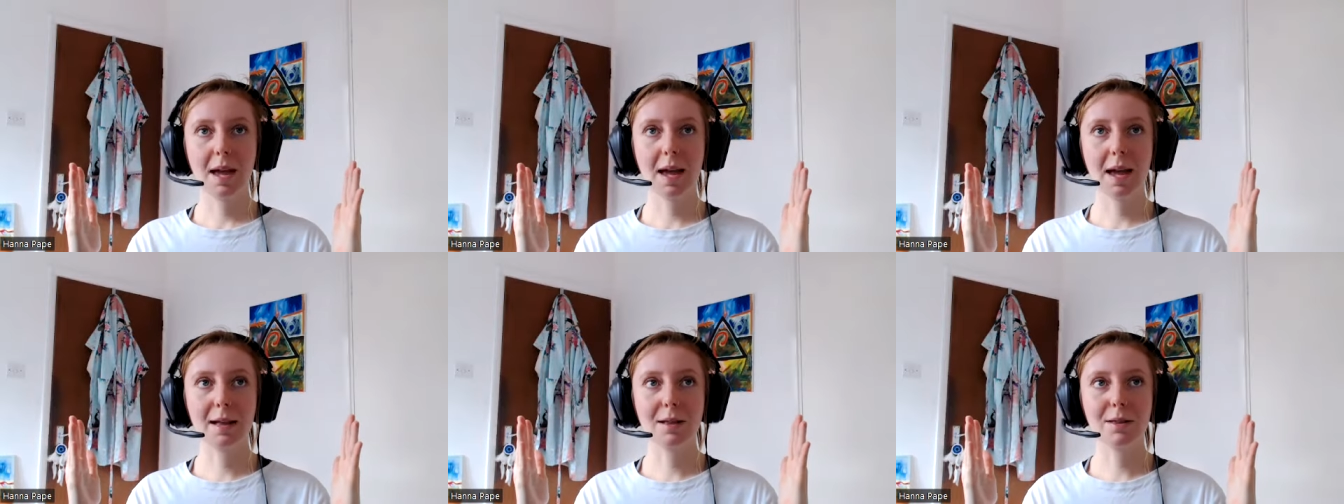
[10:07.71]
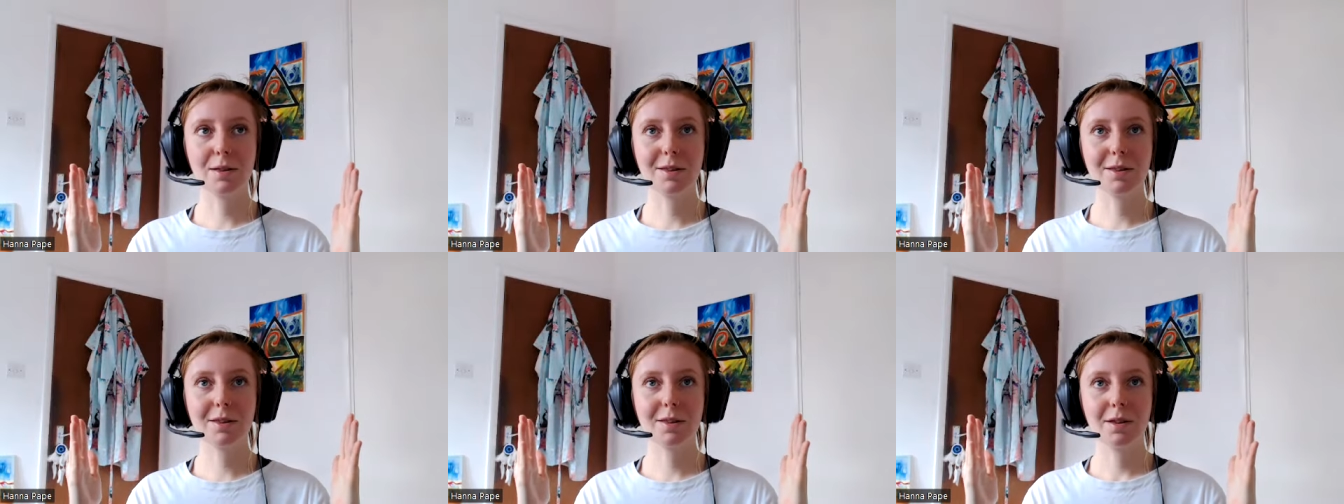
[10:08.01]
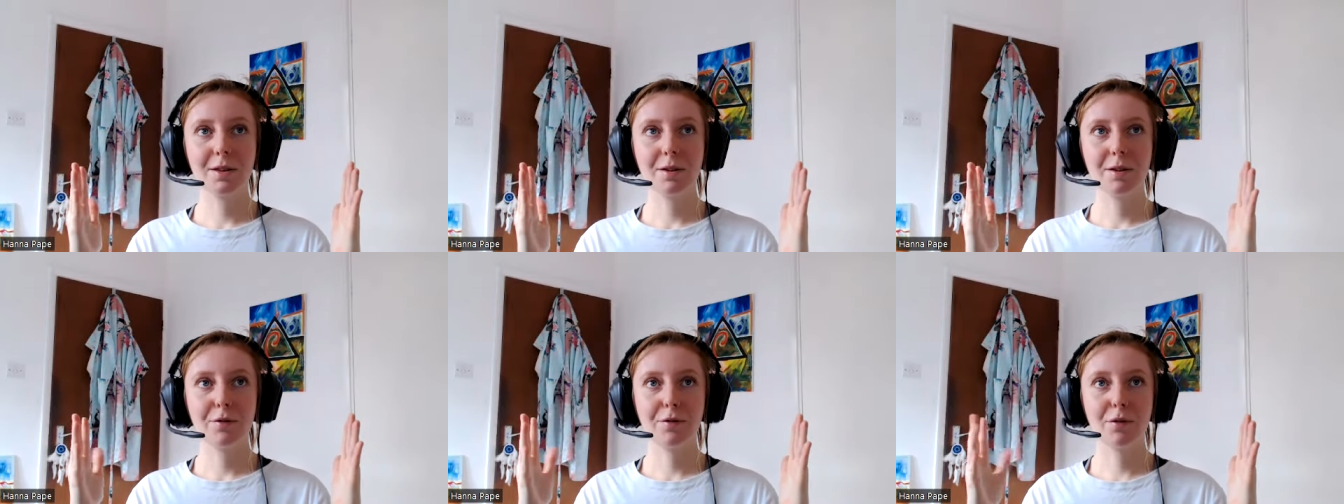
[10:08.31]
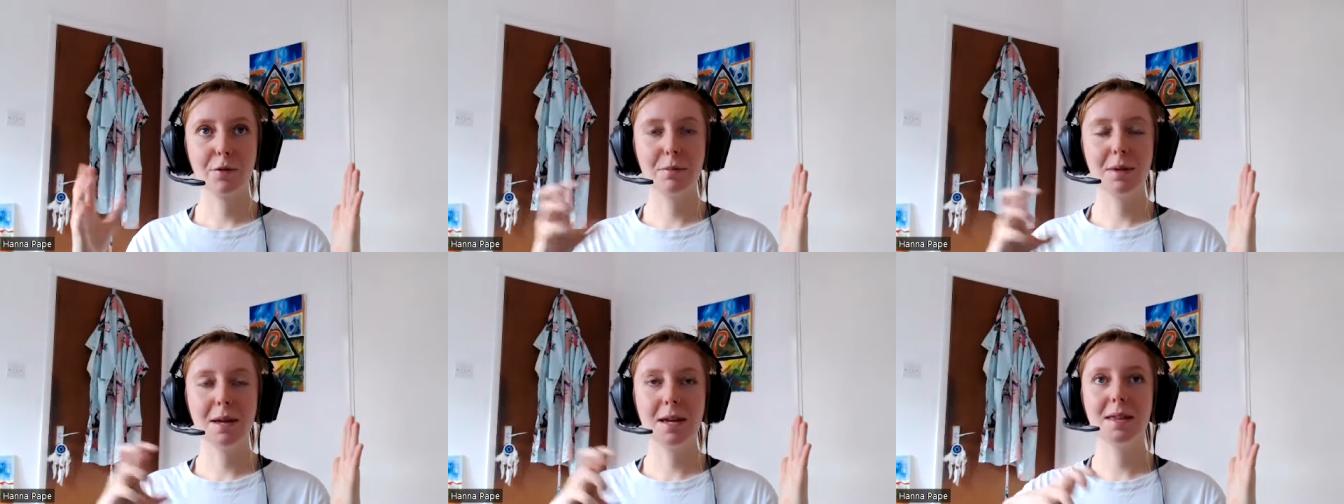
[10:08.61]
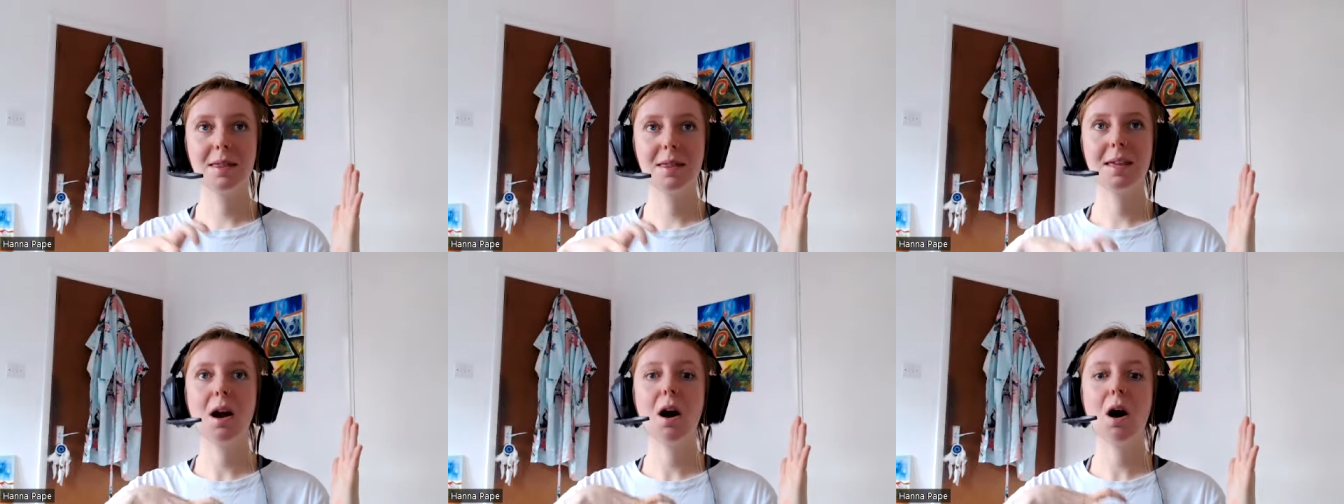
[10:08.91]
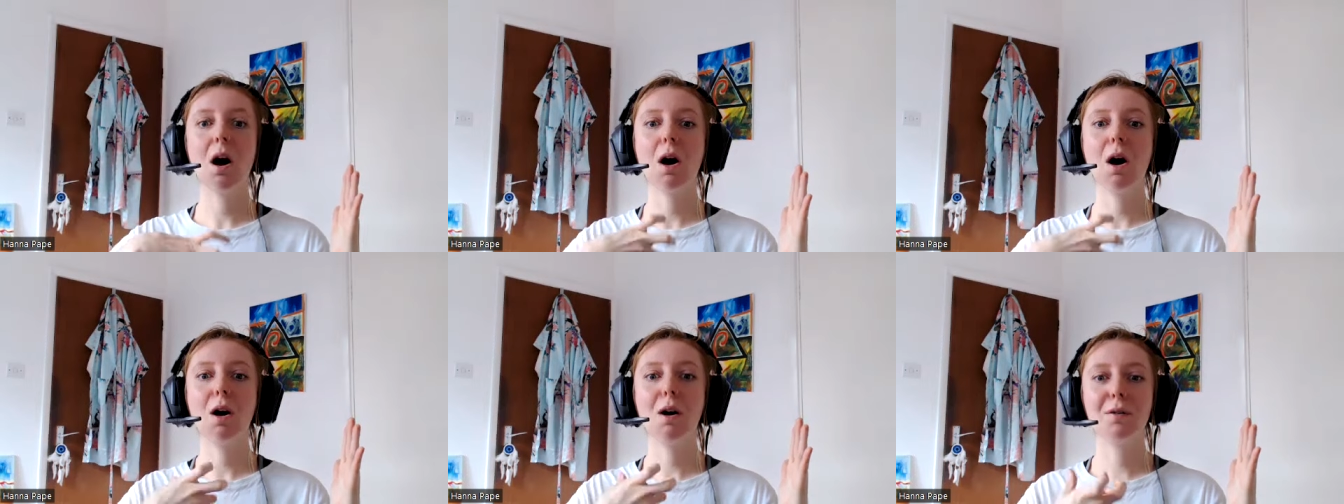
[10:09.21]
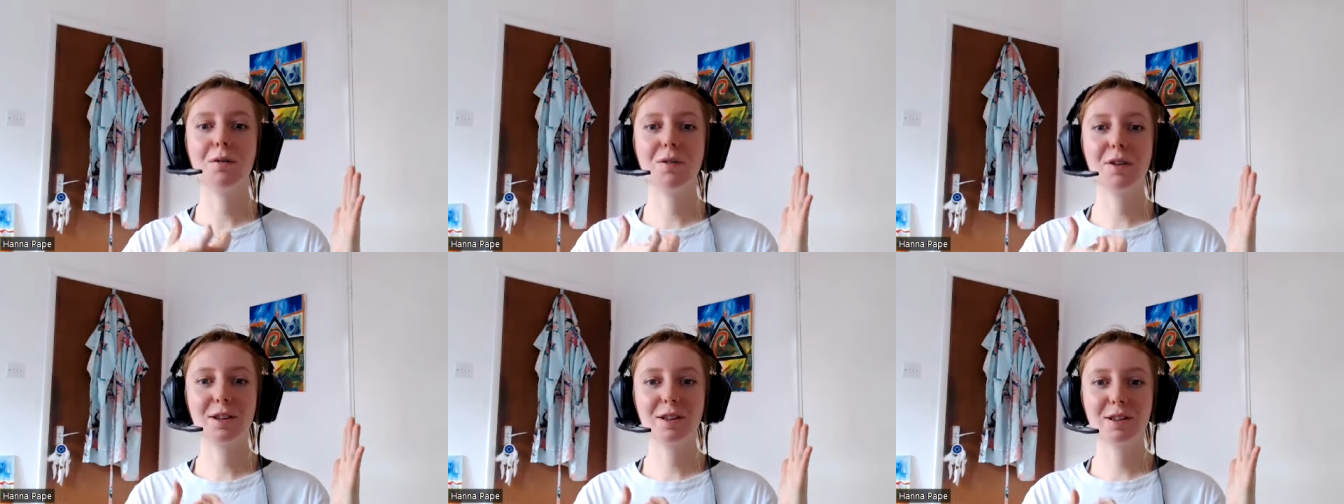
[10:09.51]
And for me, the art
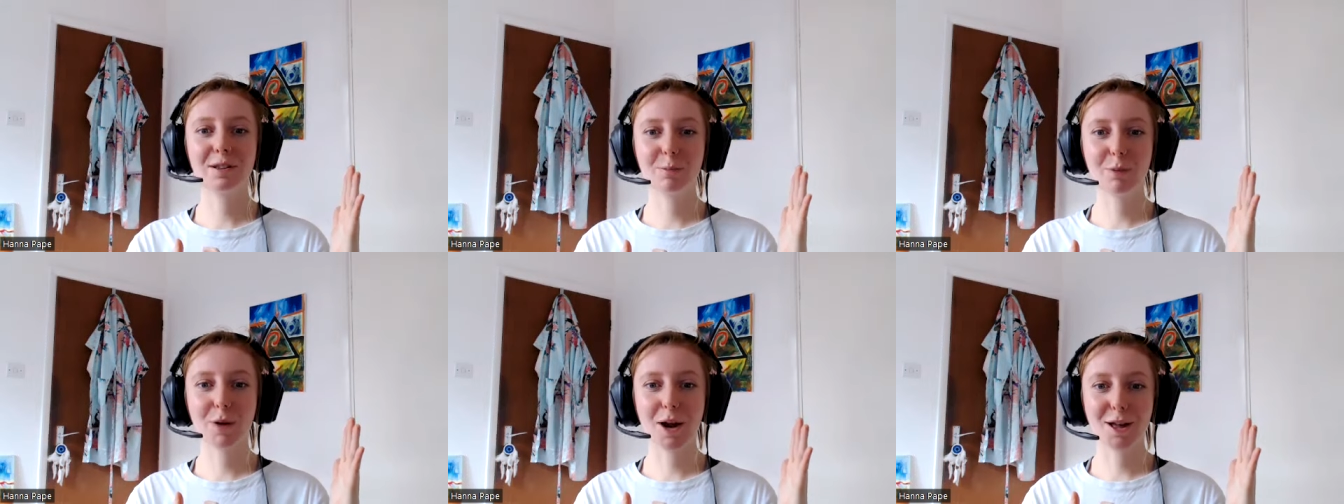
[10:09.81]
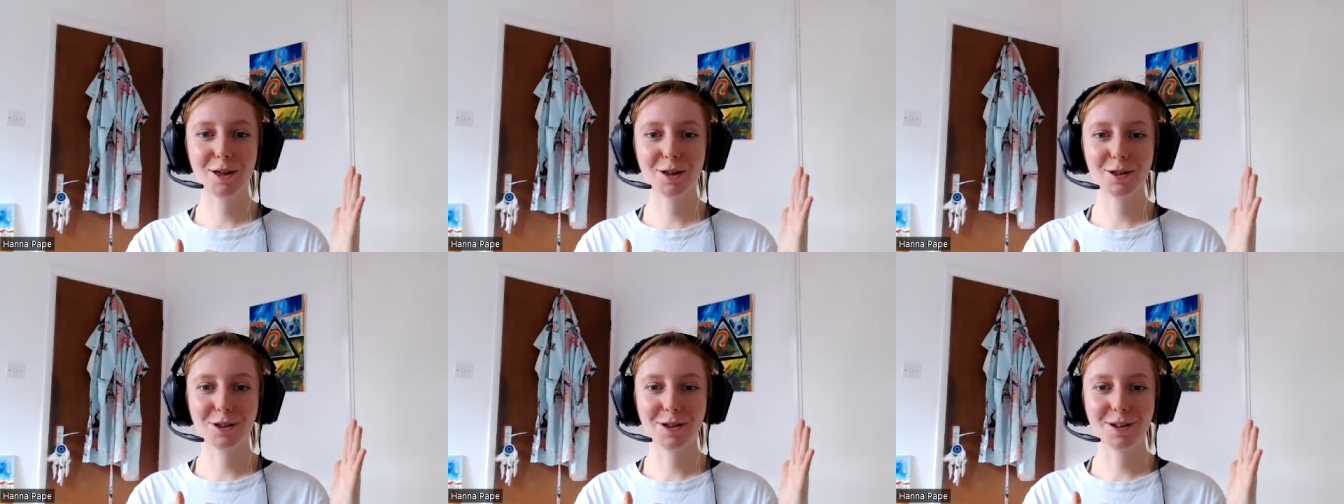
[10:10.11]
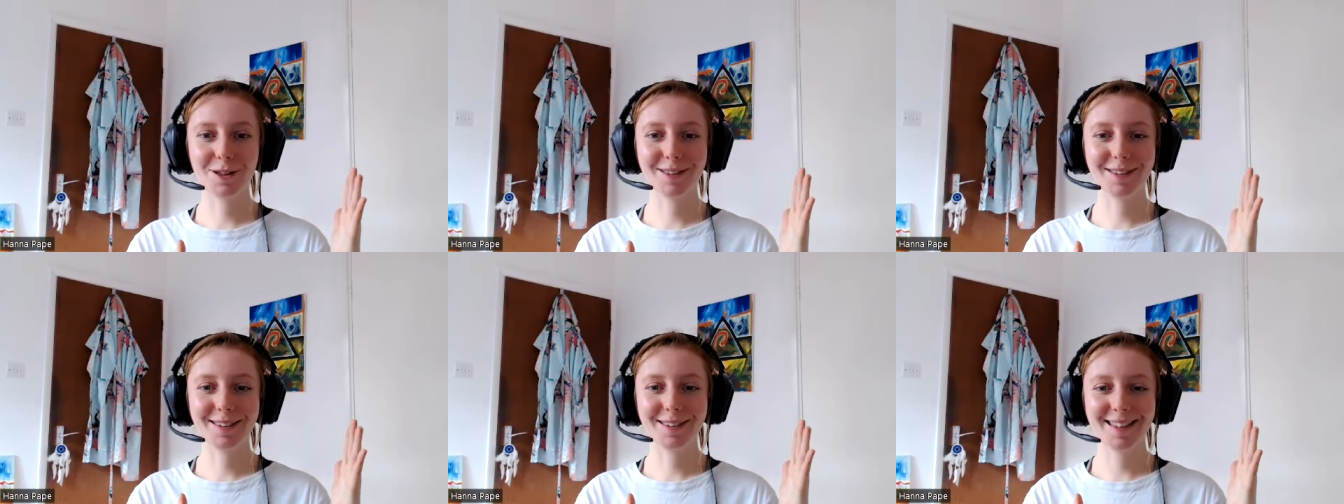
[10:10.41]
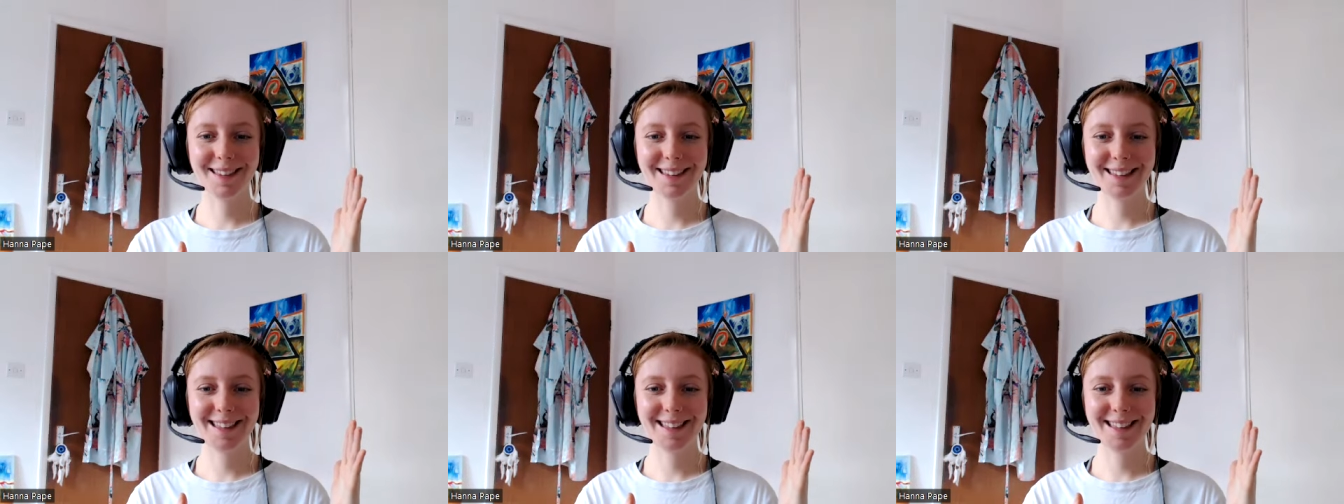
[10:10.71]
of expression,